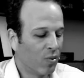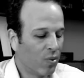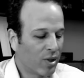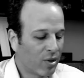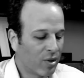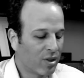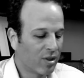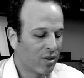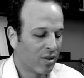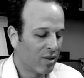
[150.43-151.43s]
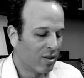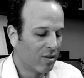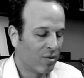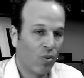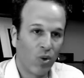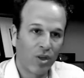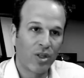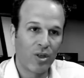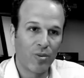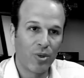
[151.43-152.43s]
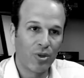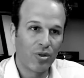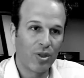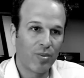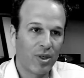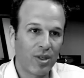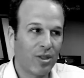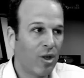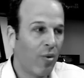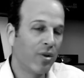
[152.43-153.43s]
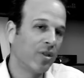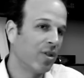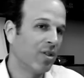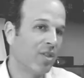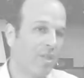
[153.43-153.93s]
what good is the work that you're producing, because no one's going to